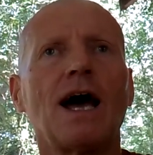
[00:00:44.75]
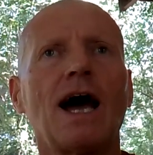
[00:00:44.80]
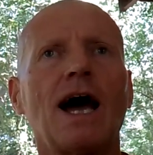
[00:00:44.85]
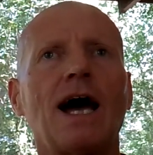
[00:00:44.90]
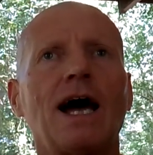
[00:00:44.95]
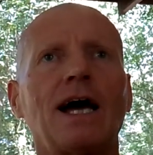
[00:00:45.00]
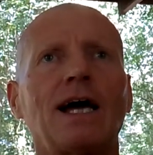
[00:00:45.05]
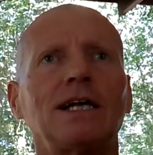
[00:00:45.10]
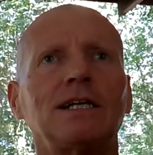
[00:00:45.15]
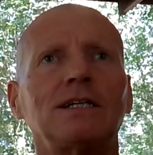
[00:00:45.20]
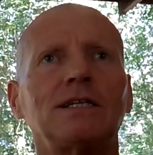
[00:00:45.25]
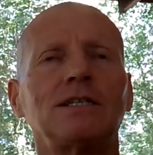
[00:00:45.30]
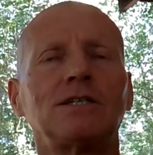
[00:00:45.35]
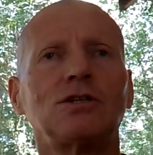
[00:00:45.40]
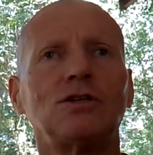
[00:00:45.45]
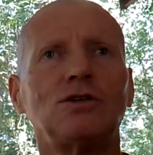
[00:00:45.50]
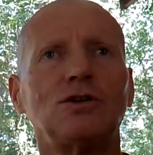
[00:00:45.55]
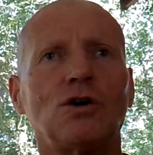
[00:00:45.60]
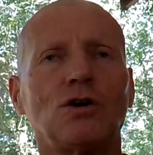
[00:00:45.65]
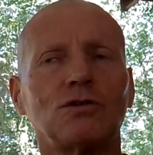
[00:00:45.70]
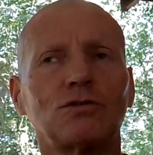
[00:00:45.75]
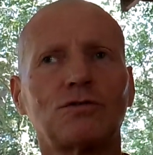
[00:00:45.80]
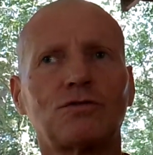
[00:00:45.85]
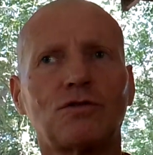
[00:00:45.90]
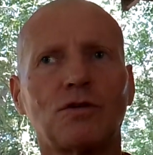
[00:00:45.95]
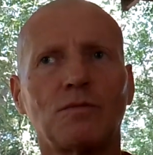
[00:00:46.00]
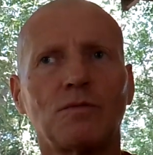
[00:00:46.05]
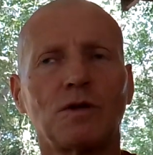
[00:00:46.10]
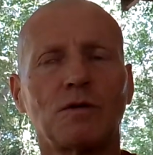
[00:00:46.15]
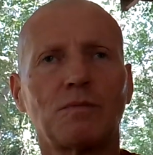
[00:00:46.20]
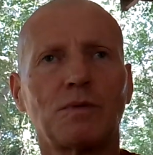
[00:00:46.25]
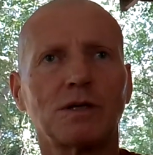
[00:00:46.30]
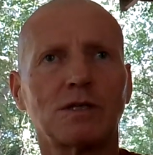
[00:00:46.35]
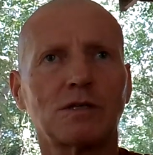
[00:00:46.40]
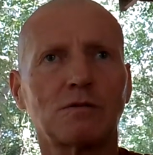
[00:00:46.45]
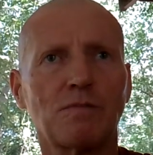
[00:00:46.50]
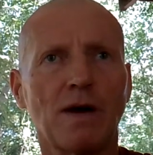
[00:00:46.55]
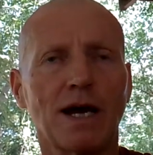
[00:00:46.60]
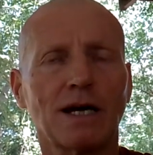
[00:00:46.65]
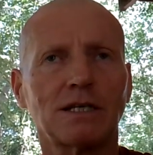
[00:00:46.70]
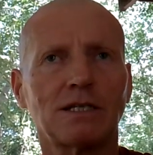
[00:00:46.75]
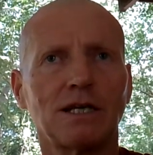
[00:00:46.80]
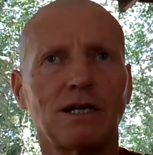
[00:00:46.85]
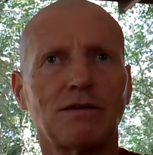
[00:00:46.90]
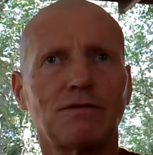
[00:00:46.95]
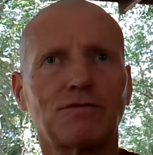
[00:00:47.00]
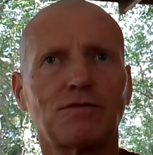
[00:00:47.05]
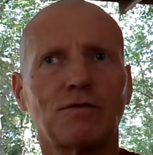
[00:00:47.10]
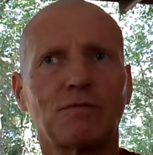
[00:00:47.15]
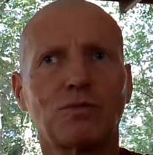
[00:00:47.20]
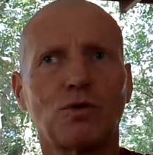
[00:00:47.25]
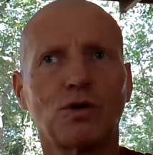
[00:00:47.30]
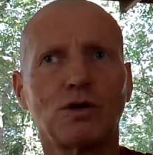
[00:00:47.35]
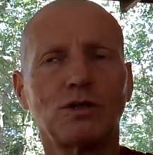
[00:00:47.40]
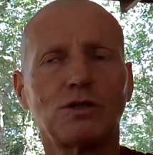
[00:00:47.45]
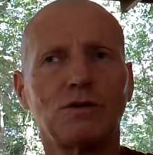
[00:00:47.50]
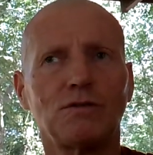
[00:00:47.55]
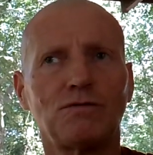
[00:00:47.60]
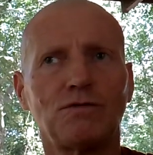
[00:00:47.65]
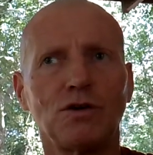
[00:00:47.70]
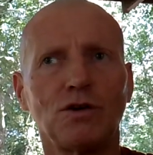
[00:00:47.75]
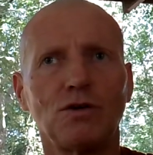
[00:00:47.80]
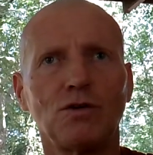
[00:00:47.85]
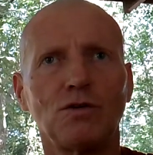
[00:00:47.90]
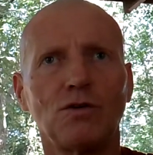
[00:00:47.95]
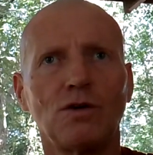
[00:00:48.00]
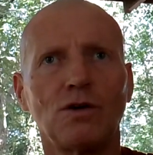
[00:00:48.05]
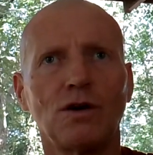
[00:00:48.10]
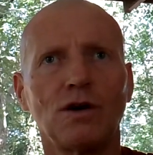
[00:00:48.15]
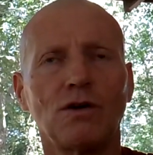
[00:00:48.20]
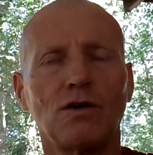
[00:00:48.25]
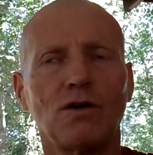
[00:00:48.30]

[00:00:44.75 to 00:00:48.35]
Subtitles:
and not from the perspective, point of view,